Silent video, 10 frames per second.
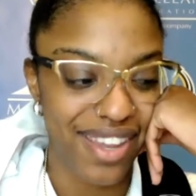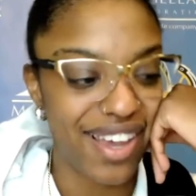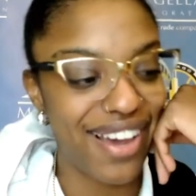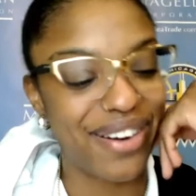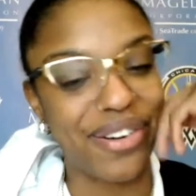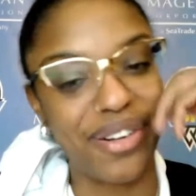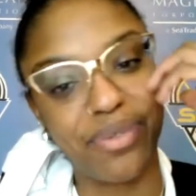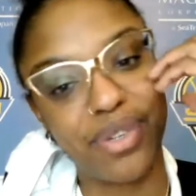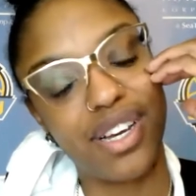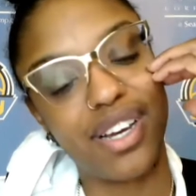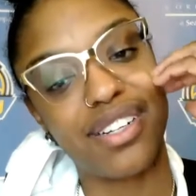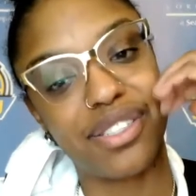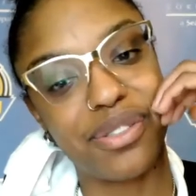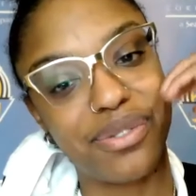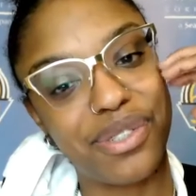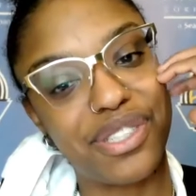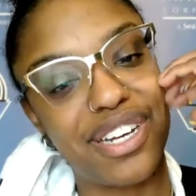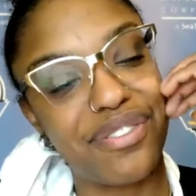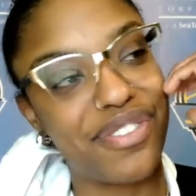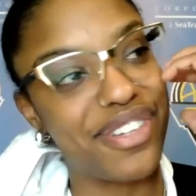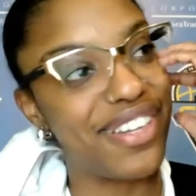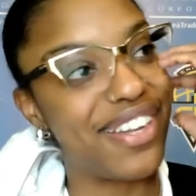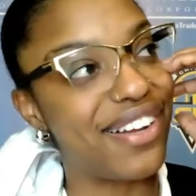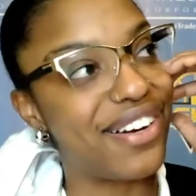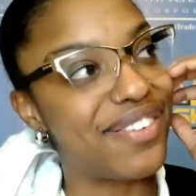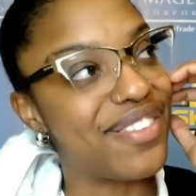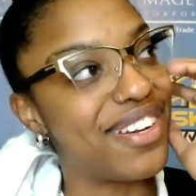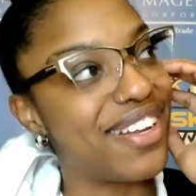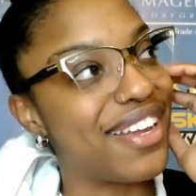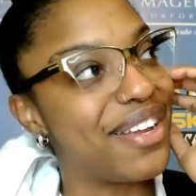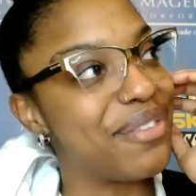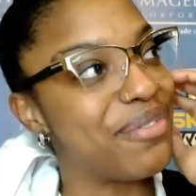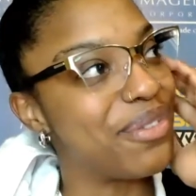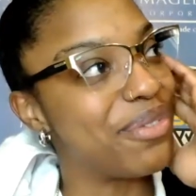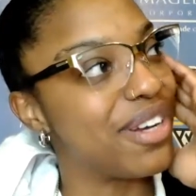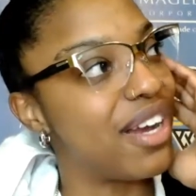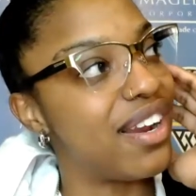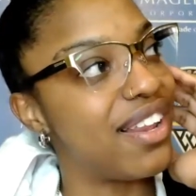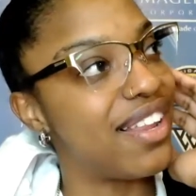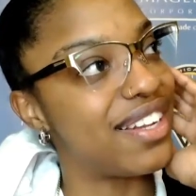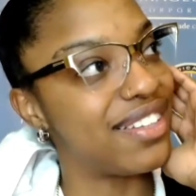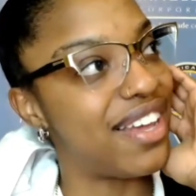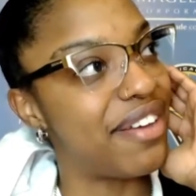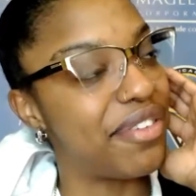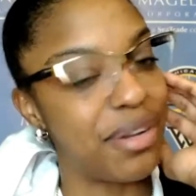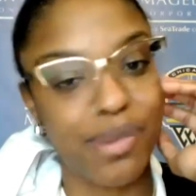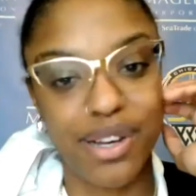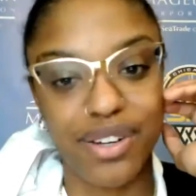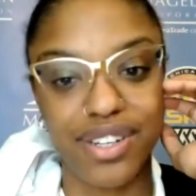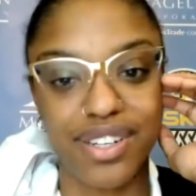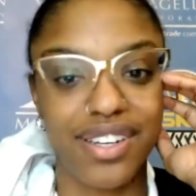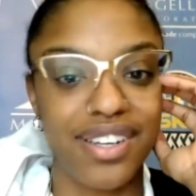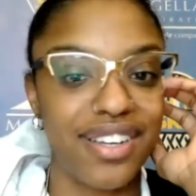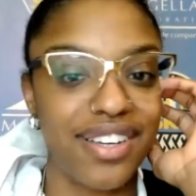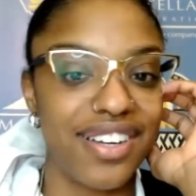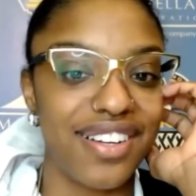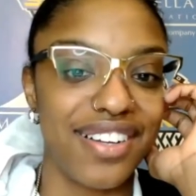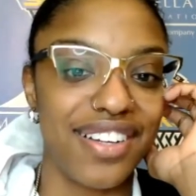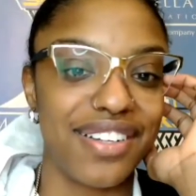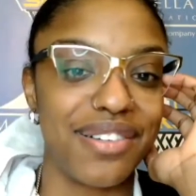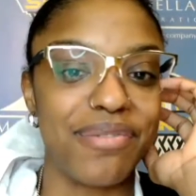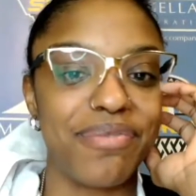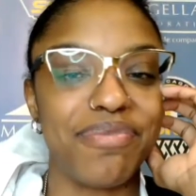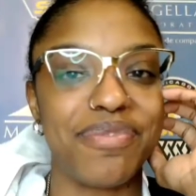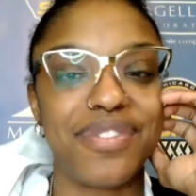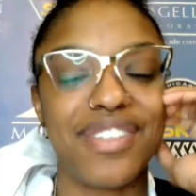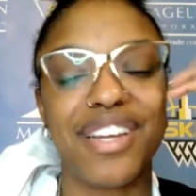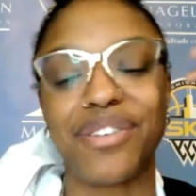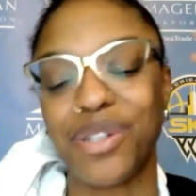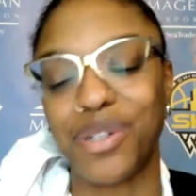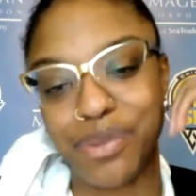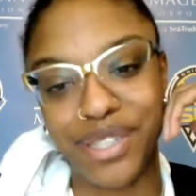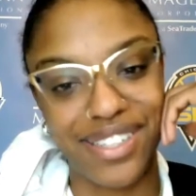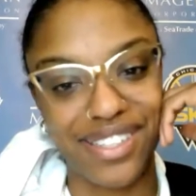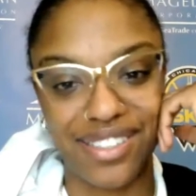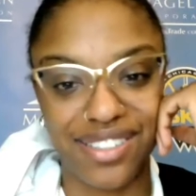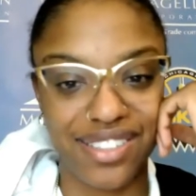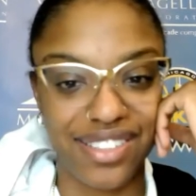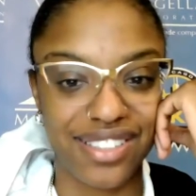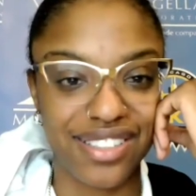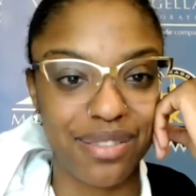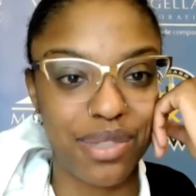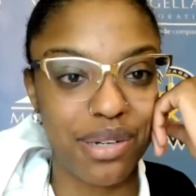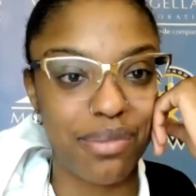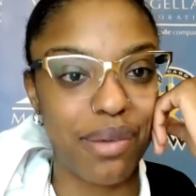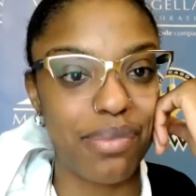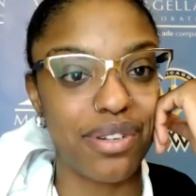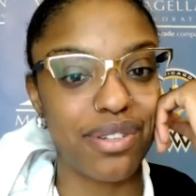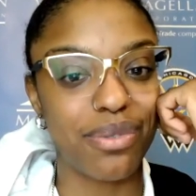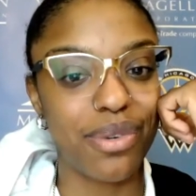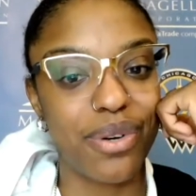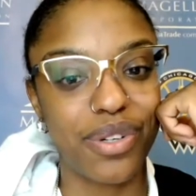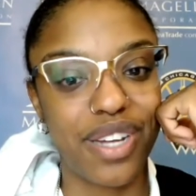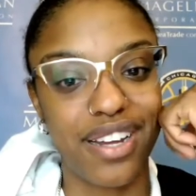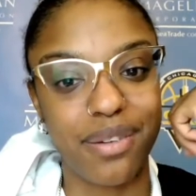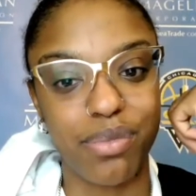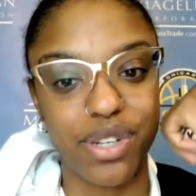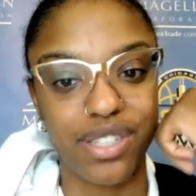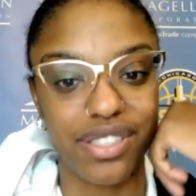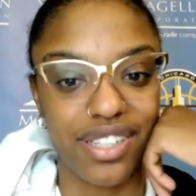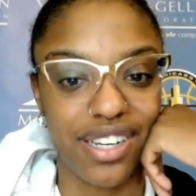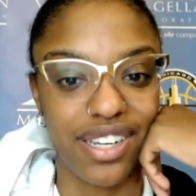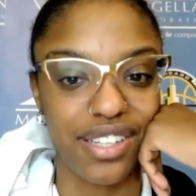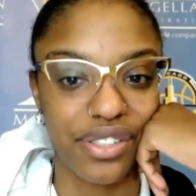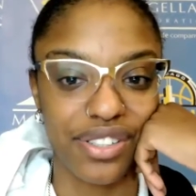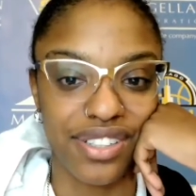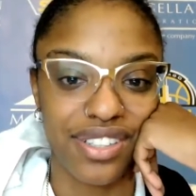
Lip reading: I don't know. We tried to figure that out after the game. We were kind of like laughing about it. I don't know, man. Something about being on the road kind of brings you together